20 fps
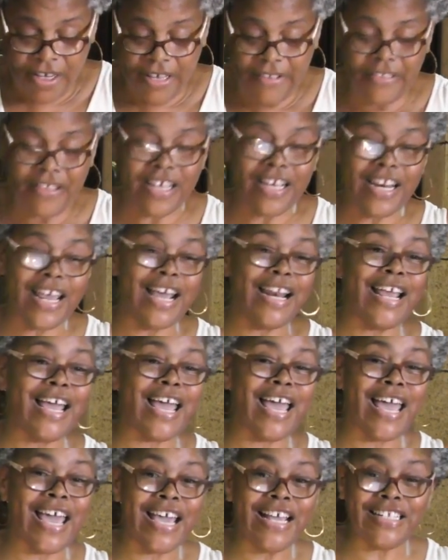And then at
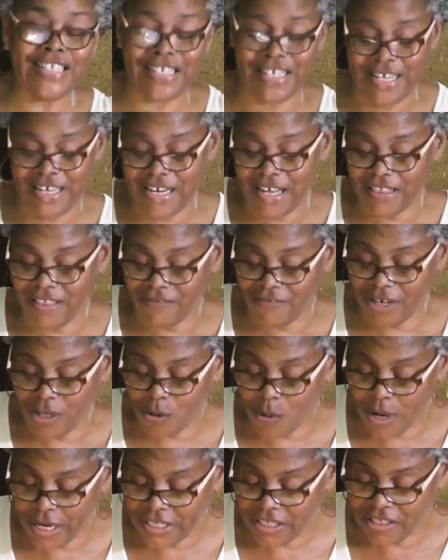18, at the
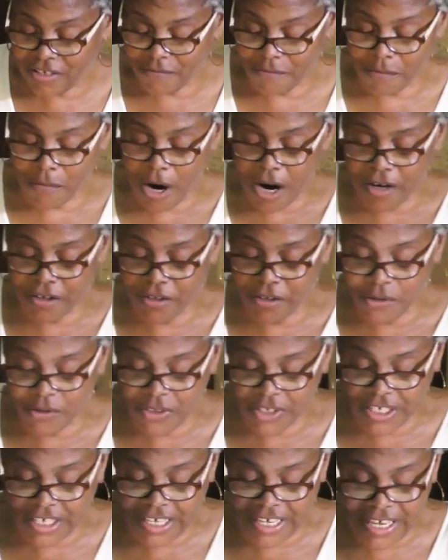request of Martin
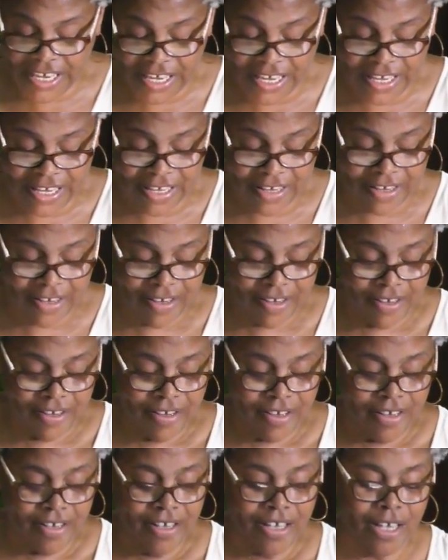Luther King,
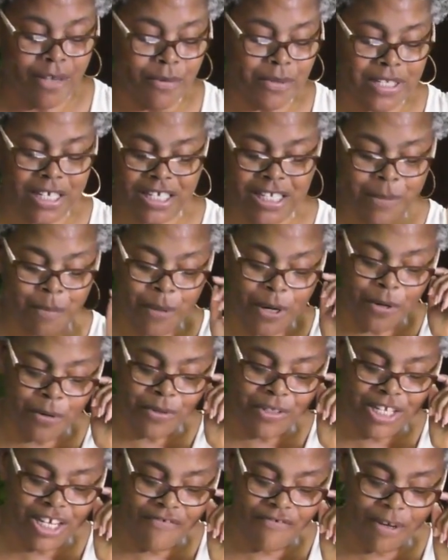he was
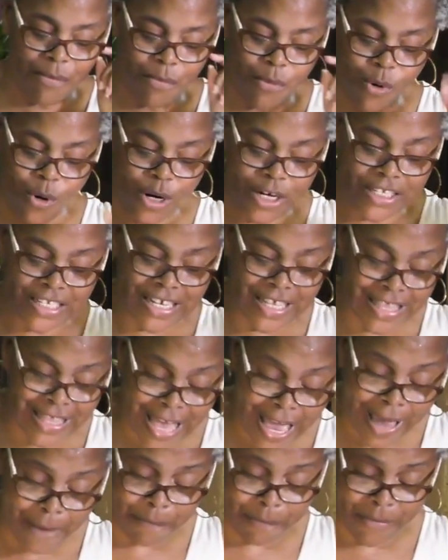exposed even more to
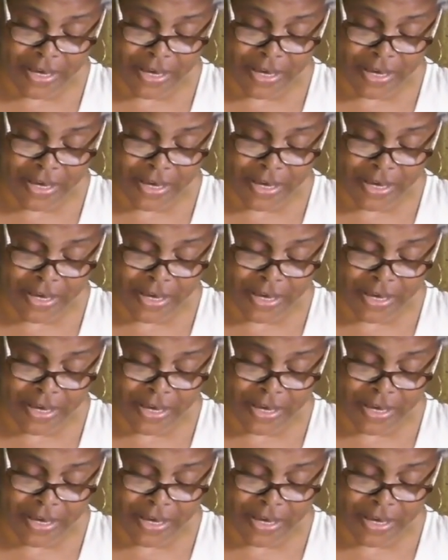that